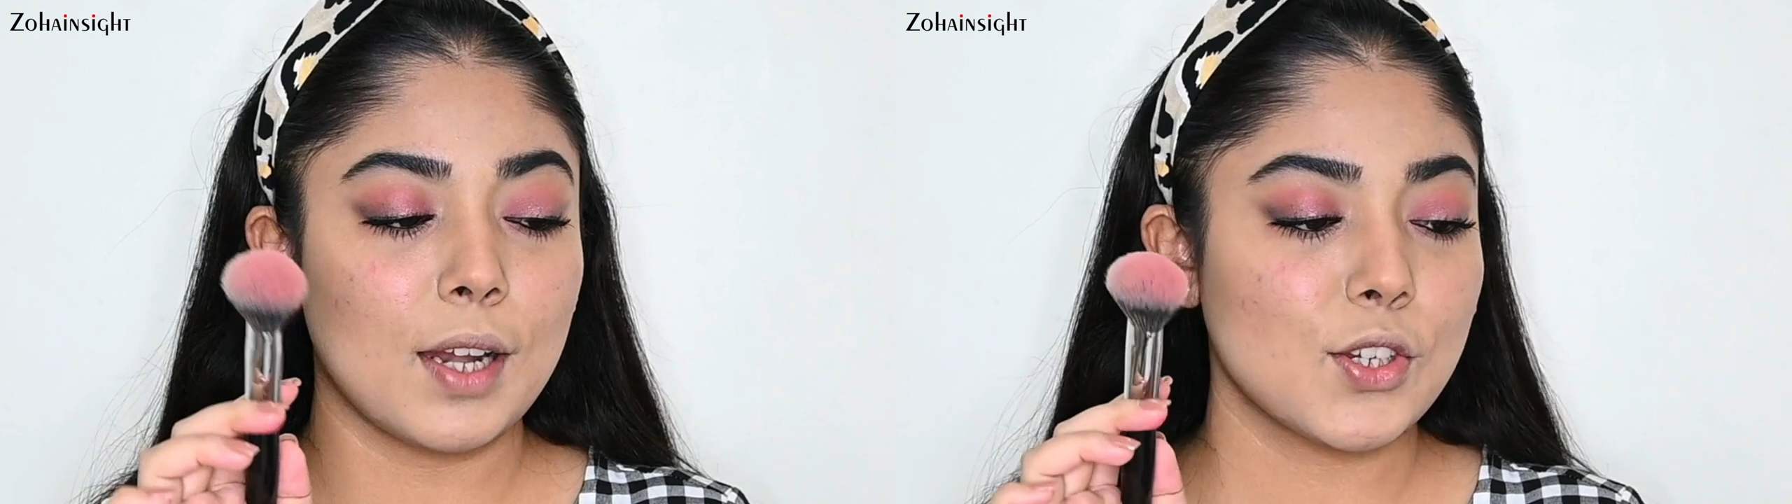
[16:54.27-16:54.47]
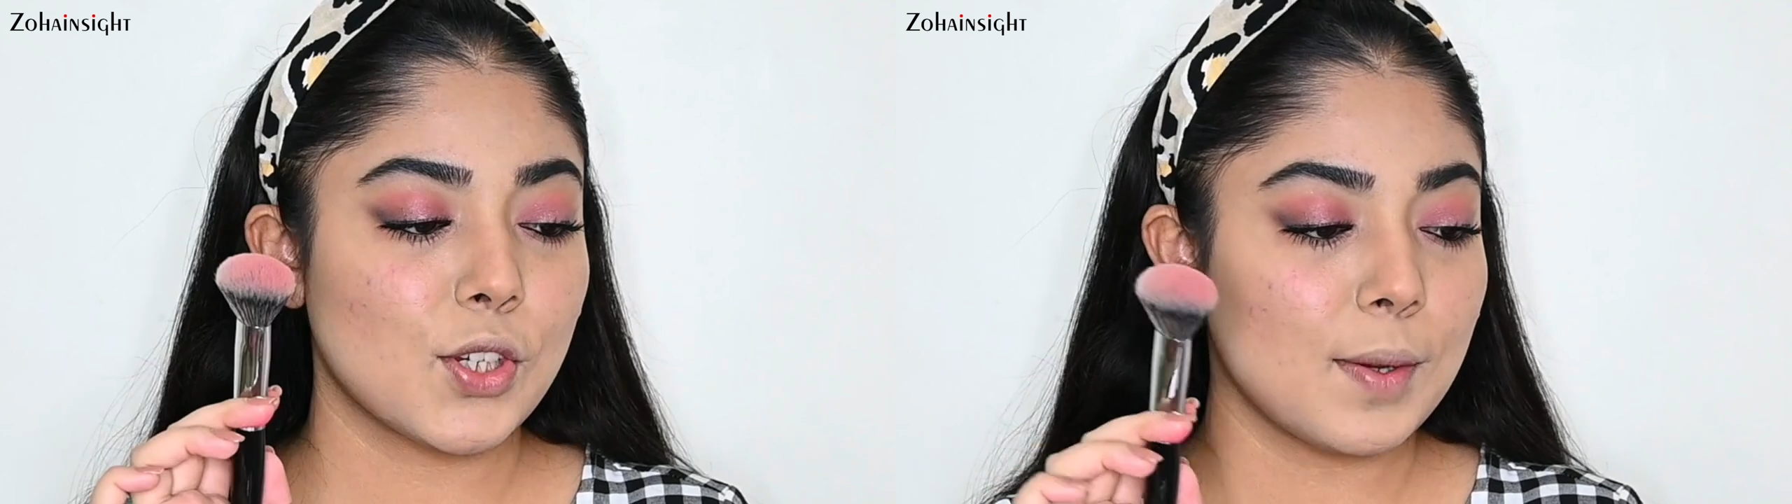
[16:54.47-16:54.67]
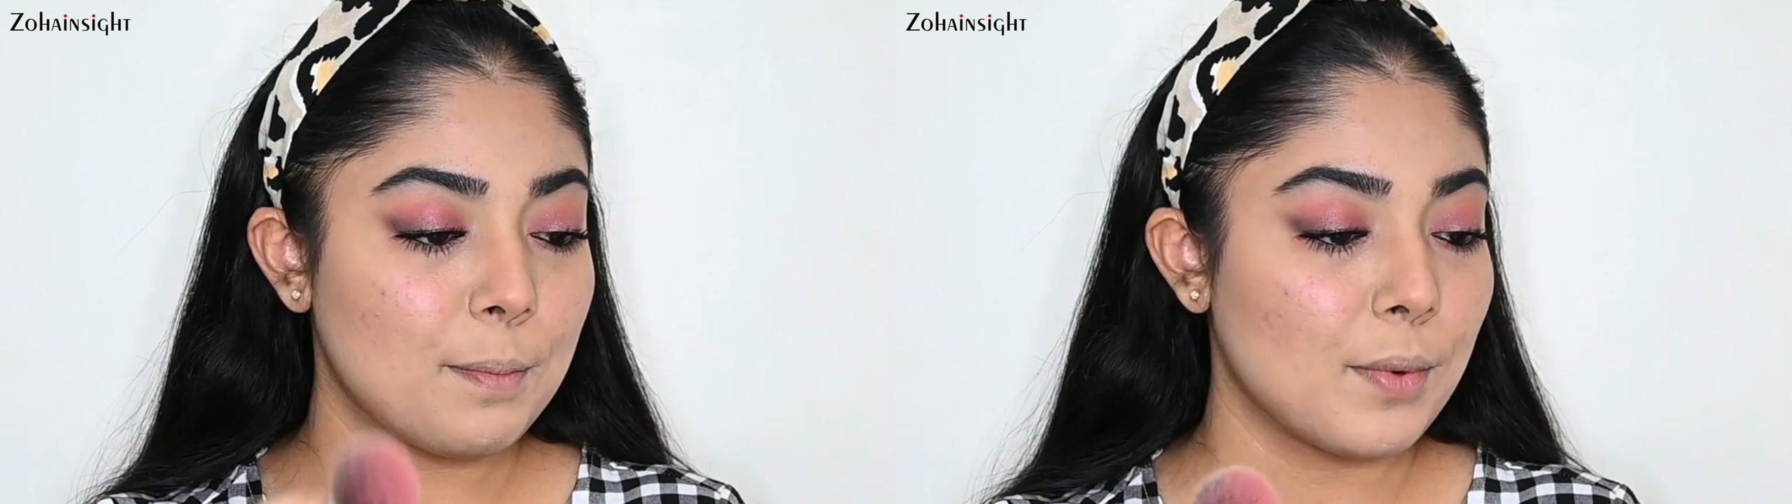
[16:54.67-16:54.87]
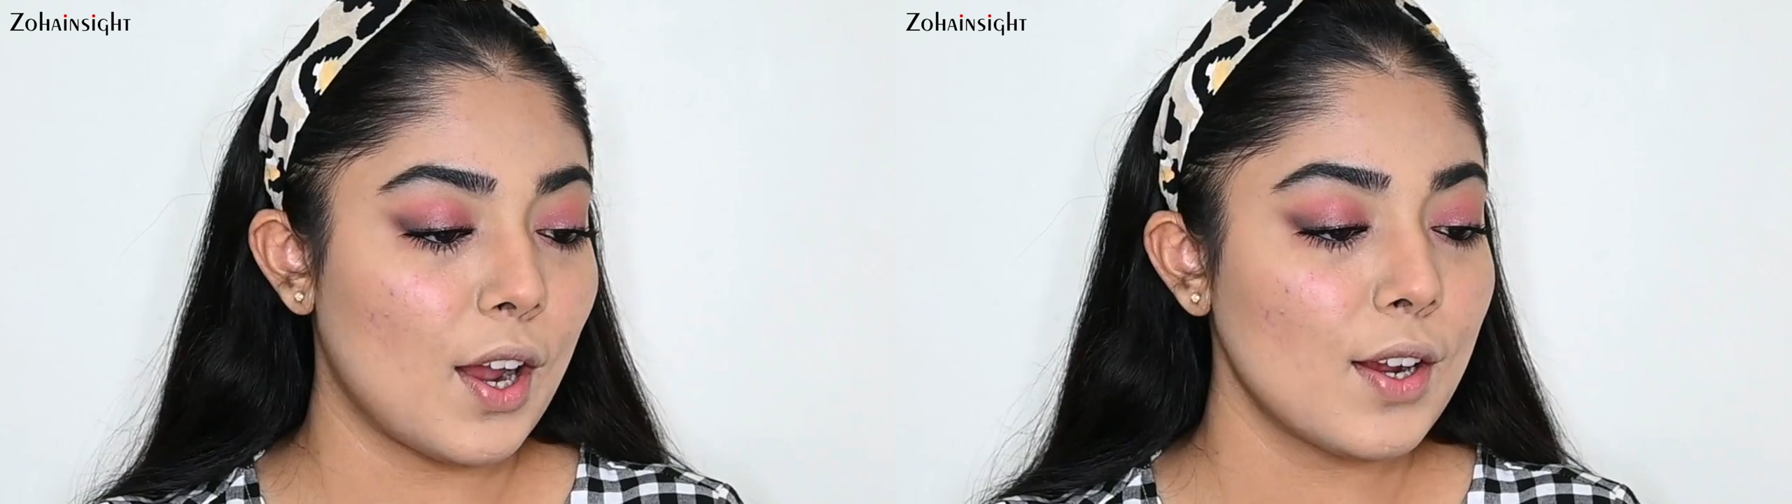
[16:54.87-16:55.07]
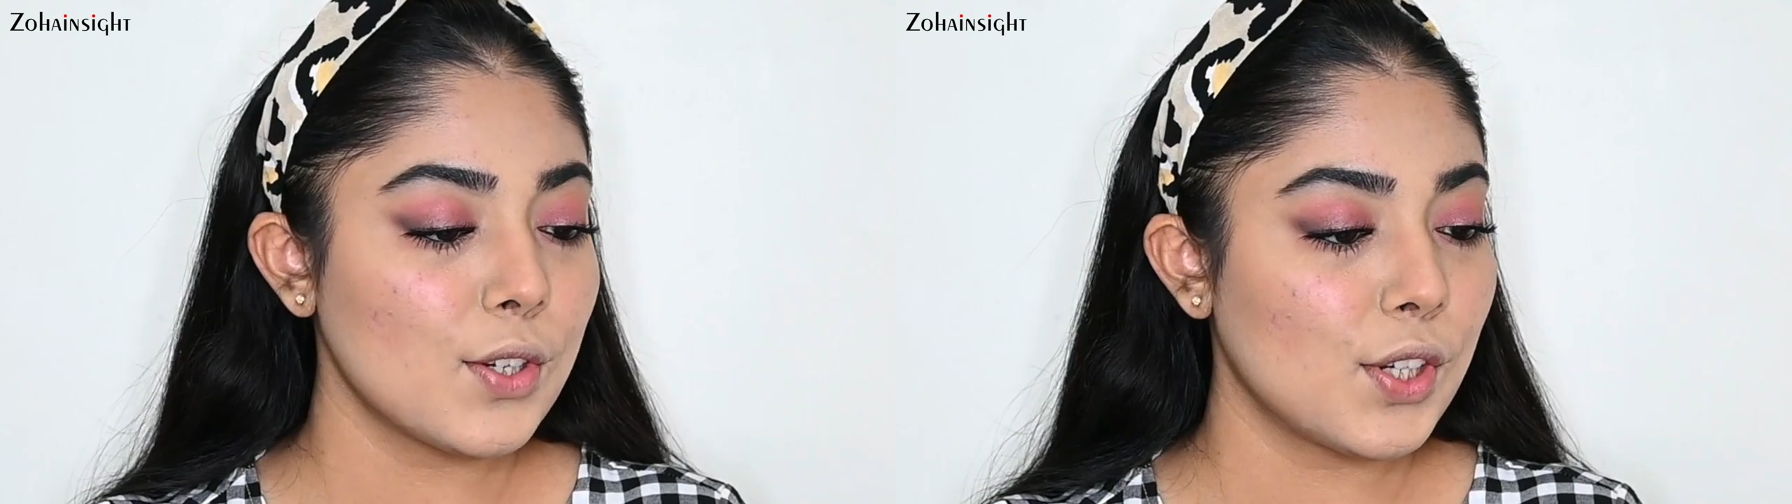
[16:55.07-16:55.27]
blusher
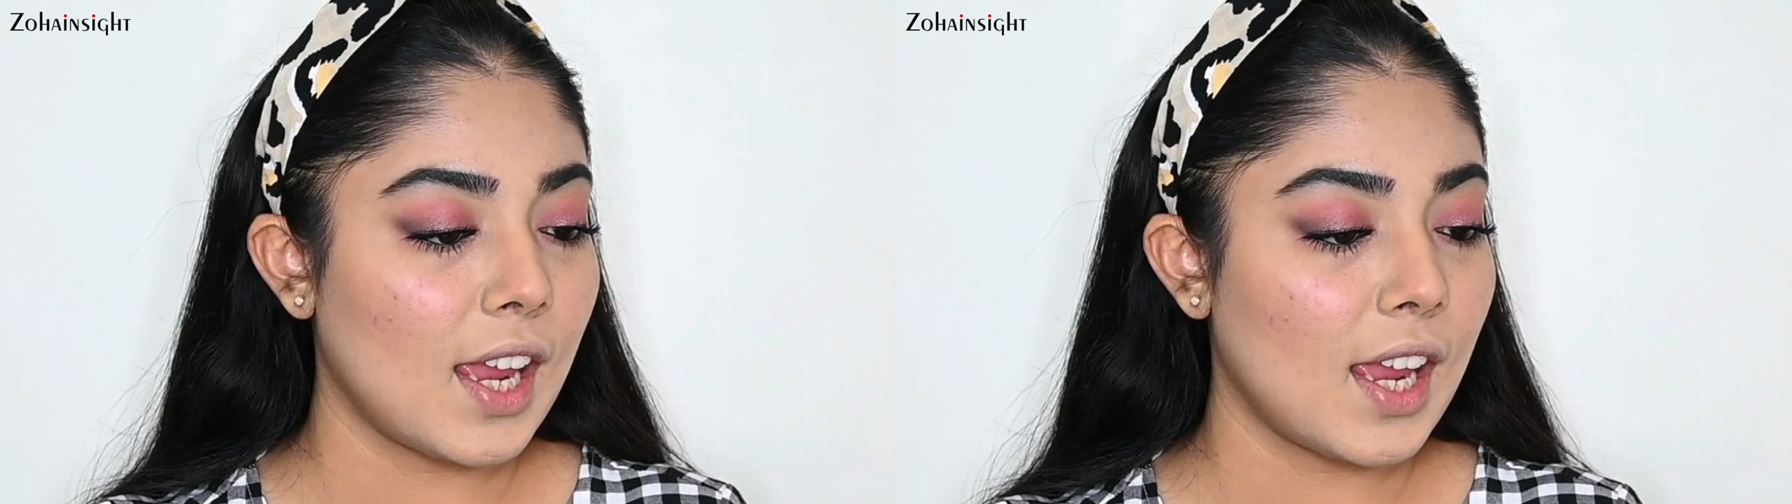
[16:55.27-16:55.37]
brush